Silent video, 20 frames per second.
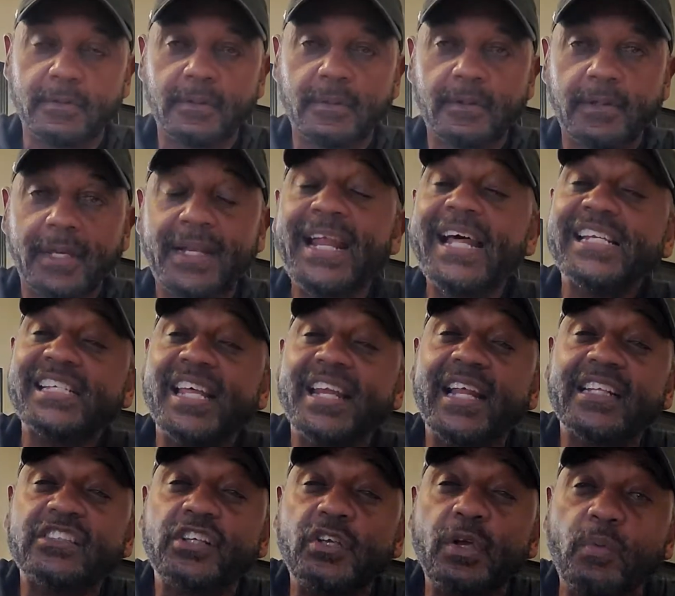Can I say
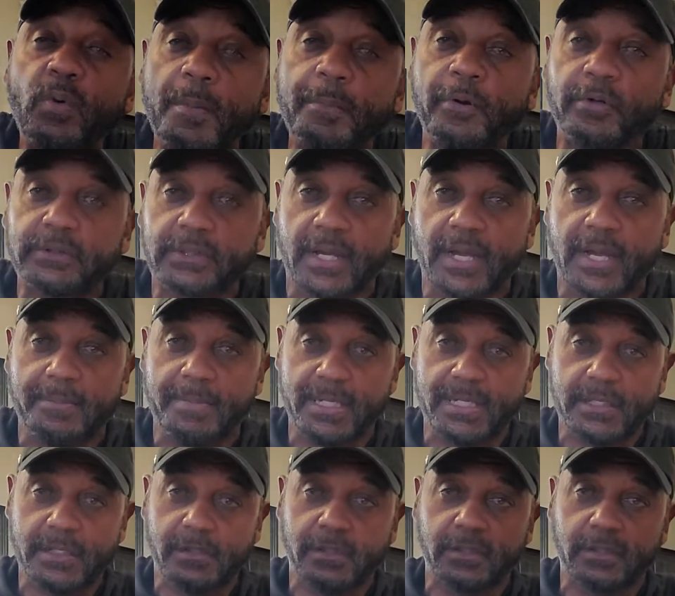that to you one more time, my
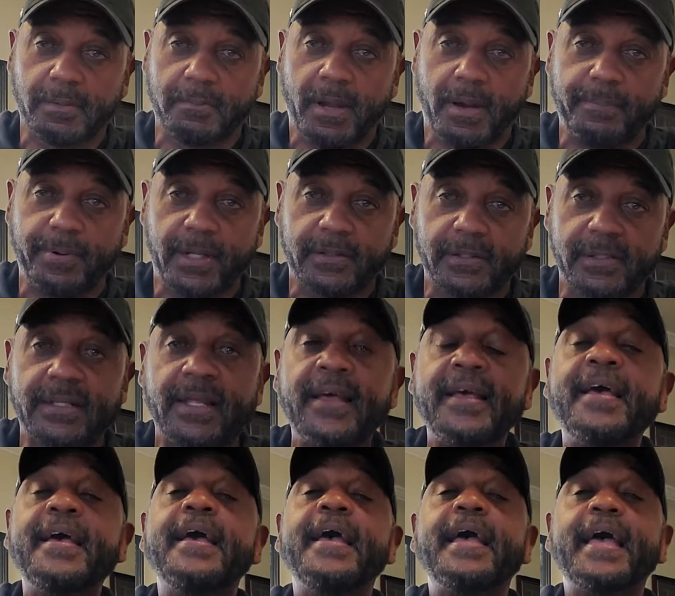sisters and my brothers?
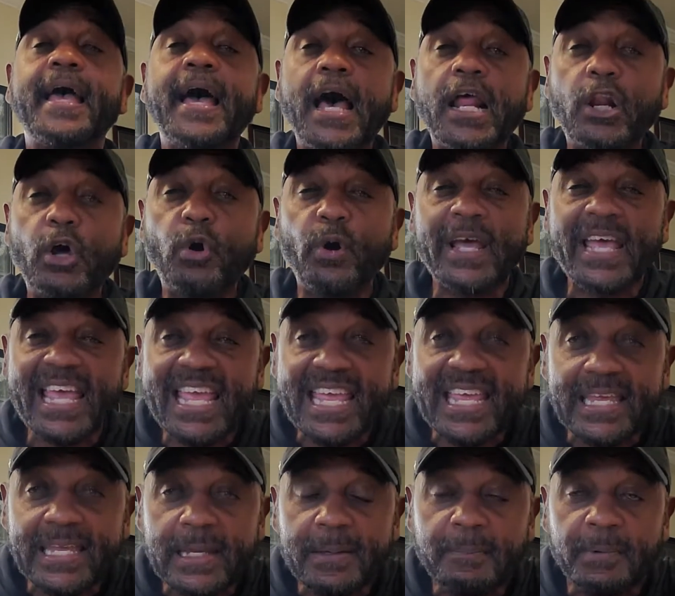
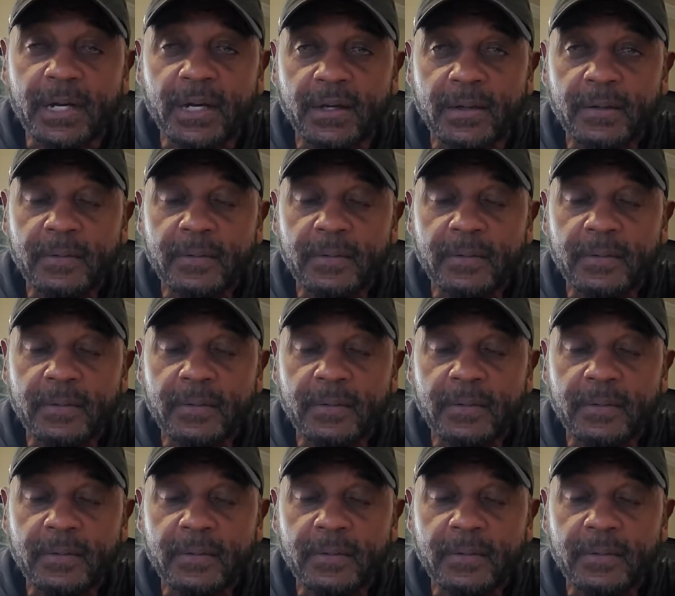Elohim